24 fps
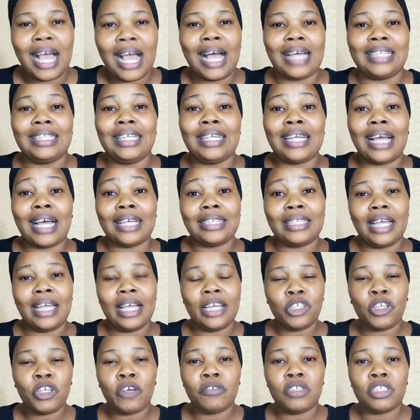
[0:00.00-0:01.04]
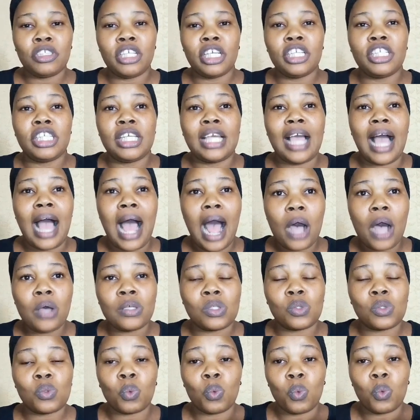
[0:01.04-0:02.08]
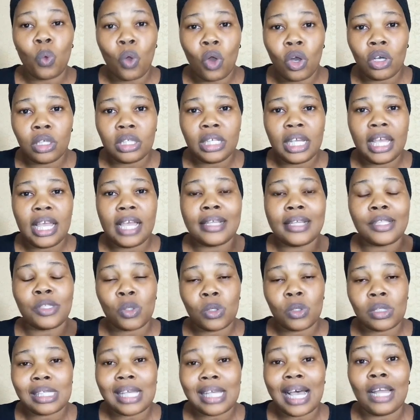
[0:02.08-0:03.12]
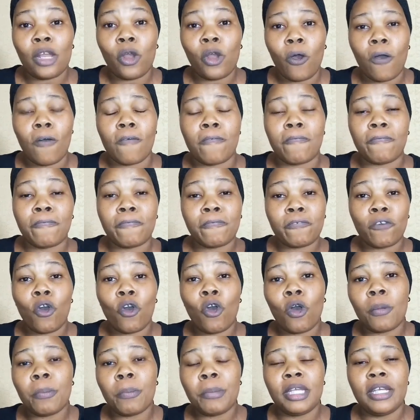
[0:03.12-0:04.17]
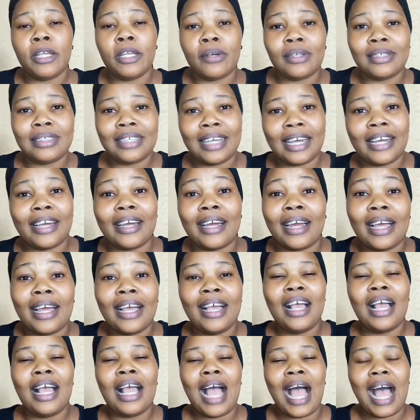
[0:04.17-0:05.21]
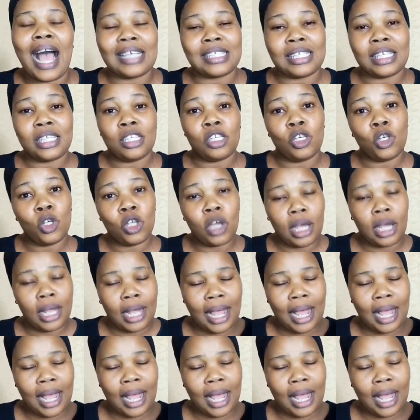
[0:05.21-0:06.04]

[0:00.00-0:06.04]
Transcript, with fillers: and then at the end of the day, the house won a total of four million naira, as in,